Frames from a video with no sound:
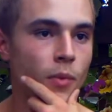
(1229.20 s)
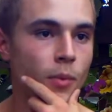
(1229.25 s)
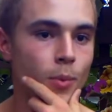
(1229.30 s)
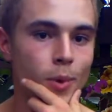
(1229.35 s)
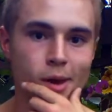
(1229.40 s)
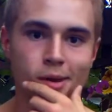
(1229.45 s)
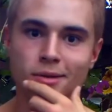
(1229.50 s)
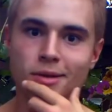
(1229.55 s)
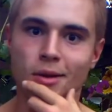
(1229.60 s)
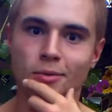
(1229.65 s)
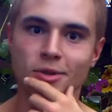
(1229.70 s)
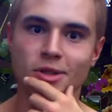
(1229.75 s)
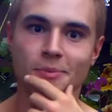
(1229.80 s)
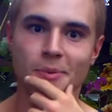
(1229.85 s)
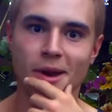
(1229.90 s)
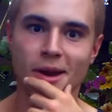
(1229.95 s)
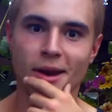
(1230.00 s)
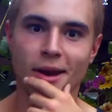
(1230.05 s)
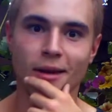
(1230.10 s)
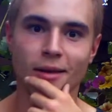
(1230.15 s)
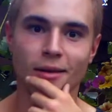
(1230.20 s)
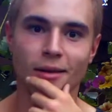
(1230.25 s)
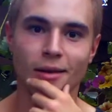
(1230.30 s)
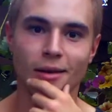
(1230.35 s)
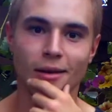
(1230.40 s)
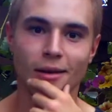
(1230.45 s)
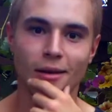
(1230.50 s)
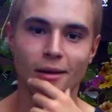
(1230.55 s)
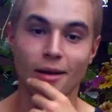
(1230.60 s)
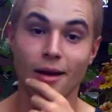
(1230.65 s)
because I was speeding.
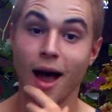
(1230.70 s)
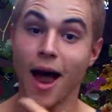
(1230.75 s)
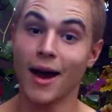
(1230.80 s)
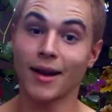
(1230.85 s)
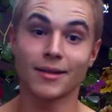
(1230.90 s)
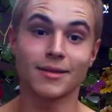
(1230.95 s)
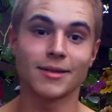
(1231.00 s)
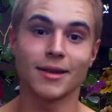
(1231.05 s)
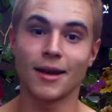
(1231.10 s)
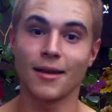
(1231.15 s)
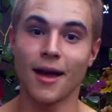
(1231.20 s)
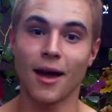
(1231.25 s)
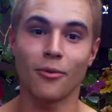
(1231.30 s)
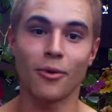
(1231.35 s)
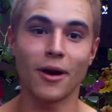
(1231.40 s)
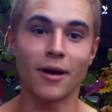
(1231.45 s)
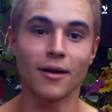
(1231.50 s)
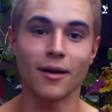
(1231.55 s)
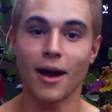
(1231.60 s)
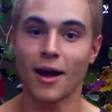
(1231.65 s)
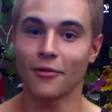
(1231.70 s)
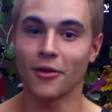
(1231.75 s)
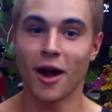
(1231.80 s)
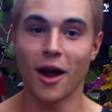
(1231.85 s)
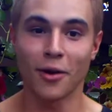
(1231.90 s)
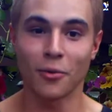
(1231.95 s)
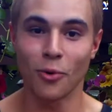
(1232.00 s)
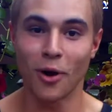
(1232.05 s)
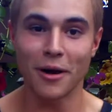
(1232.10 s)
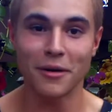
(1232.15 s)
I can say that one. I've
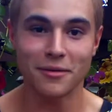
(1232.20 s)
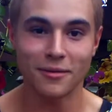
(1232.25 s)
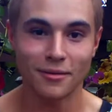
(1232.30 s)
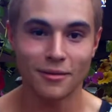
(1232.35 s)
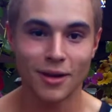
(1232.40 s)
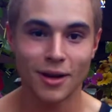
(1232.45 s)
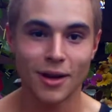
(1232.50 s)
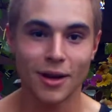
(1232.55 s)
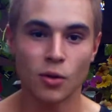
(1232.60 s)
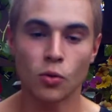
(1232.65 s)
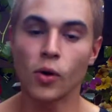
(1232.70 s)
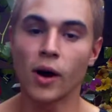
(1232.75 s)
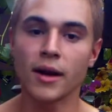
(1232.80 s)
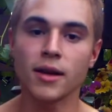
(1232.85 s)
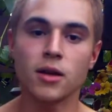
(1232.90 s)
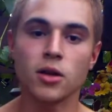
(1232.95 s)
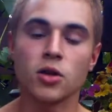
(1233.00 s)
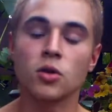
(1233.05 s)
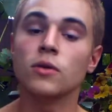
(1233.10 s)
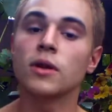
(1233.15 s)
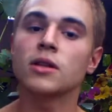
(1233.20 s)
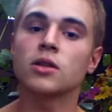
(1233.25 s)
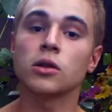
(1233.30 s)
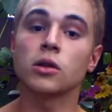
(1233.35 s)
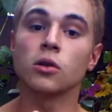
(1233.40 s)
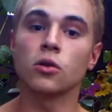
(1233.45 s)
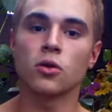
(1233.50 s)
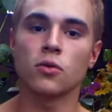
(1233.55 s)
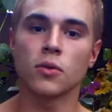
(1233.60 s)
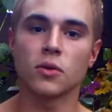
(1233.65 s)
gotten one, right? You need to
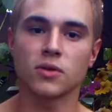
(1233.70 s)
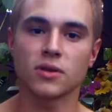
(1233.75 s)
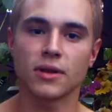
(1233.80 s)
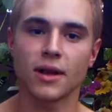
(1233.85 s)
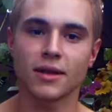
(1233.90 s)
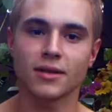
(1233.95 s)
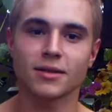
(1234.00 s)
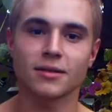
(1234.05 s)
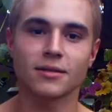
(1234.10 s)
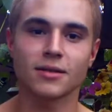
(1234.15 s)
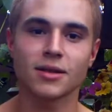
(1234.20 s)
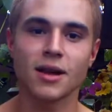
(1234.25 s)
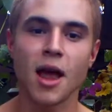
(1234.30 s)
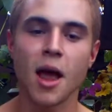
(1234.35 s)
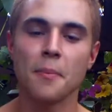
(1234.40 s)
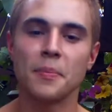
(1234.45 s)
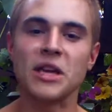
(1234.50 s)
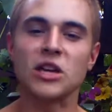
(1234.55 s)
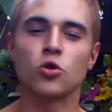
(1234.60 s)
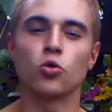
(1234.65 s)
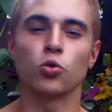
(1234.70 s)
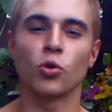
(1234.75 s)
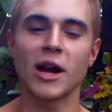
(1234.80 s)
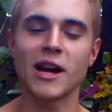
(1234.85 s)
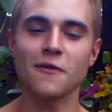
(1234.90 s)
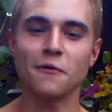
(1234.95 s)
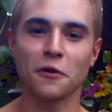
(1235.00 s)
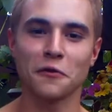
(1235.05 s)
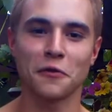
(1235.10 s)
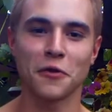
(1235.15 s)
learn those lessons. Be
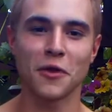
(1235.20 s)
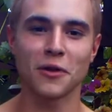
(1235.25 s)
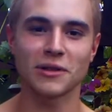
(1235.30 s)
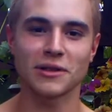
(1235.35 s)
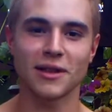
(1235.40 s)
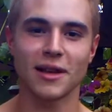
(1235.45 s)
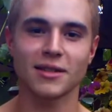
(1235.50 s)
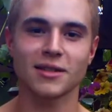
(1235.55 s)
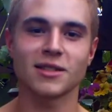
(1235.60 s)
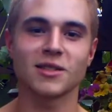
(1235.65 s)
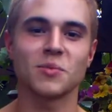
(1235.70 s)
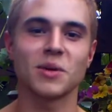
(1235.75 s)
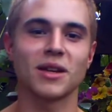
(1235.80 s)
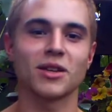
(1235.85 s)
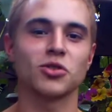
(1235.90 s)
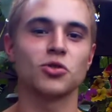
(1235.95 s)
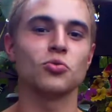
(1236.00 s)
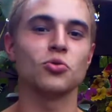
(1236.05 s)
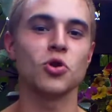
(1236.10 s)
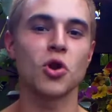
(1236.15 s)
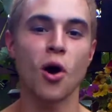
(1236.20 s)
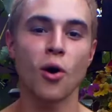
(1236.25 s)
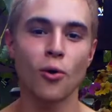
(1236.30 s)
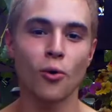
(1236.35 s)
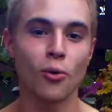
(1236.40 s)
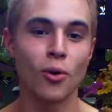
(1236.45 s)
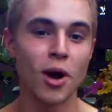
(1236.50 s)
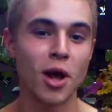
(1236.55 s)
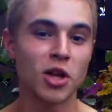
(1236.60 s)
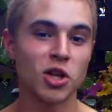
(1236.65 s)
grateful for those lessons because you
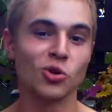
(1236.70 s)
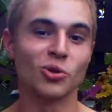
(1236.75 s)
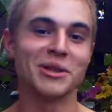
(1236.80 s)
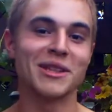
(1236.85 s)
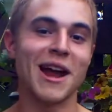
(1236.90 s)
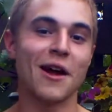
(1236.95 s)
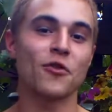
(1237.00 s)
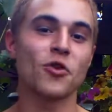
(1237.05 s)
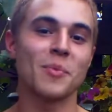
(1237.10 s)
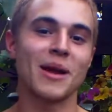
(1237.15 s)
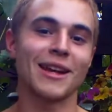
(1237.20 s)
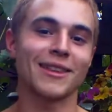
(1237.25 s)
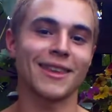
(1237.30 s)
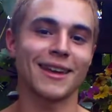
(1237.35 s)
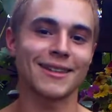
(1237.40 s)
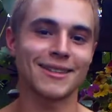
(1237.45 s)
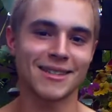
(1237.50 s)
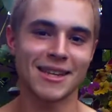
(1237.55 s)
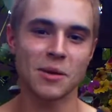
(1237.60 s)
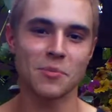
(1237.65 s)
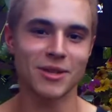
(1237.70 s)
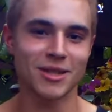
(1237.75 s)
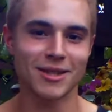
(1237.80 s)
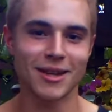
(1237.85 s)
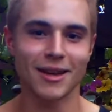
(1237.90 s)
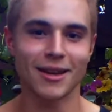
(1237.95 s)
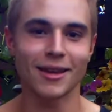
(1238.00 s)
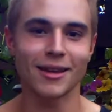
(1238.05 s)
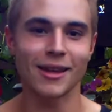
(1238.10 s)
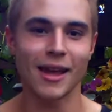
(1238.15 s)
know you'll never make that same
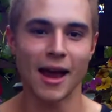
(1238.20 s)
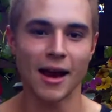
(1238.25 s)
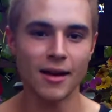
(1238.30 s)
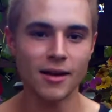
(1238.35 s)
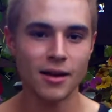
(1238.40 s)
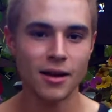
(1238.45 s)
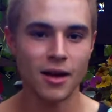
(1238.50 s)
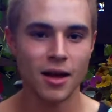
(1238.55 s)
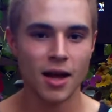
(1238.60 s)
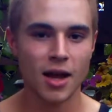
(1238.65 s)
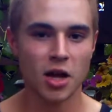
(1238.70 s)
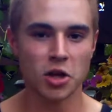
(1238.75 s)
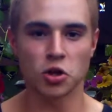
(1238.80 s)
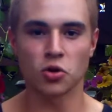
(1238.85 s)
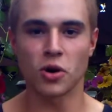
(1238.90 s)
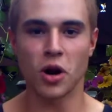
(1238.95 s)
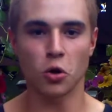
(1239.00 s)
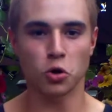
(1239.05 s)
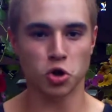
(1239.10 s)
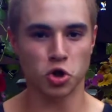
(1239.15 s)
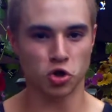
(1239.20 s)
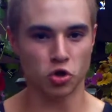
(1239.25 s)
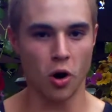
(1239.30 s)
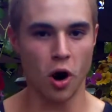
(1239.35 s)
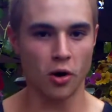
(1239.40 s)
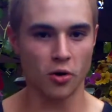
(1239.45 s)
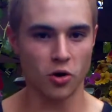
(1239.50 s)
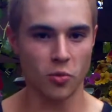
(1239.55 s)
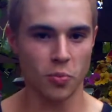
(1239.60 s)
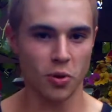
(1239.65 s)
mistake again, and you're now a
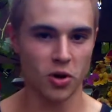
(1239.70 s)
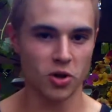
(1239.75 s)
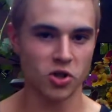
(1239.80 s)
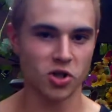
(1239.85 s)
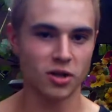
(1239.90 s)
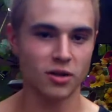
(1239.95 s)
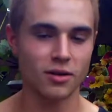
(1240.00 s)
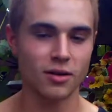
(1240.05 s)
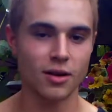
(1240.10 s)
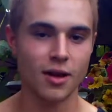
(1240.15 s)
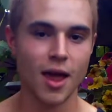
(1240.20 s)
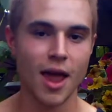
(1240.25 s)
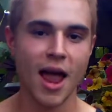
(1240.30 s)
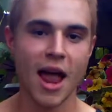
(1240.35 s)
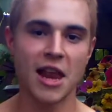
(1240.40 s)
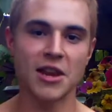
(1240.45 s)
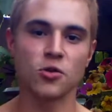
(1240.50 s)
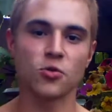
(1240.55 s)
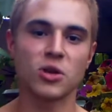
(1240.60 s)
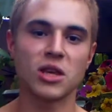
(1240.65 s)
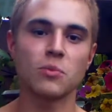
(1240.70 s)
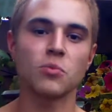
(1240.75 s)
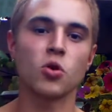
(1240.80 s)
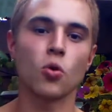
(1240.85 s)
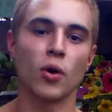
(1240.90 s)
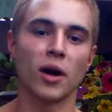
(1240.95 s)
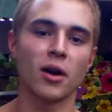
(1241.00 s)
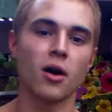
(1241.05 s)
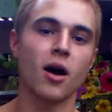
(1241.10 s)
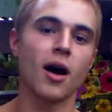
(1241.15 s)
stronger person, and you keep
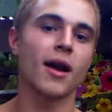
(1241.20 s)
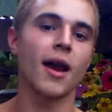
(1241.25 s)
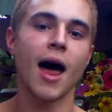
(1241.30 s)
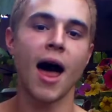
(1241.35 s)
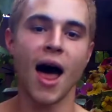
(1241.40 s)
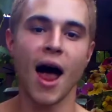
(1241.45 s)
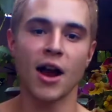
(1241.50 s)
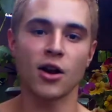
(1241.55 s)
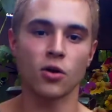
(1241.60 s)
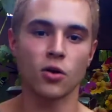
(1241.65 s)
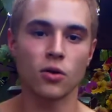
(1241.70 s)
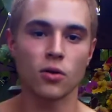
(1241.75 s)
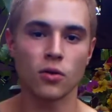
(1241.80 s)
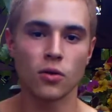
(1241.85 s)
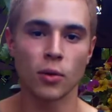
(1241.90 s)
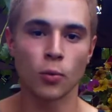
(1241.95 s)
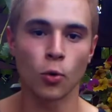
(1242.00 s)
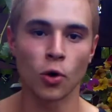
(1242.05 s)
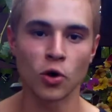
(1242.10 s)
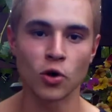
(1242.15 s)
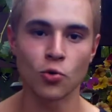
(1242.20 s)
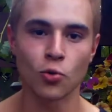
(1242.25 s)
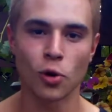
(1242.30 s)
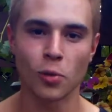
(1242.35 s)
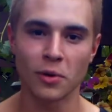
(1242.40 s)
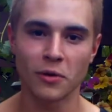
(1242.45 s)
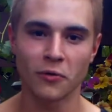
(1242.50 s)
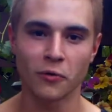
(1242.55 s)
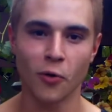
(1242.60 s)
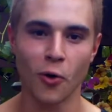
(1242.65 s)
going on higher than where you were
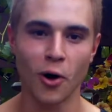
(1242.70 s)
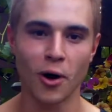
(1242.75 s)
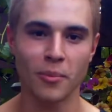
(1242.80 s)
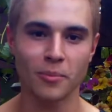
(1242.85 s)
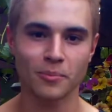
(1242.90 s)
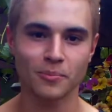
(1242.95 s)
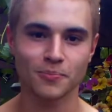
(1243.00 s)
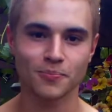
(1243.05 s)
before.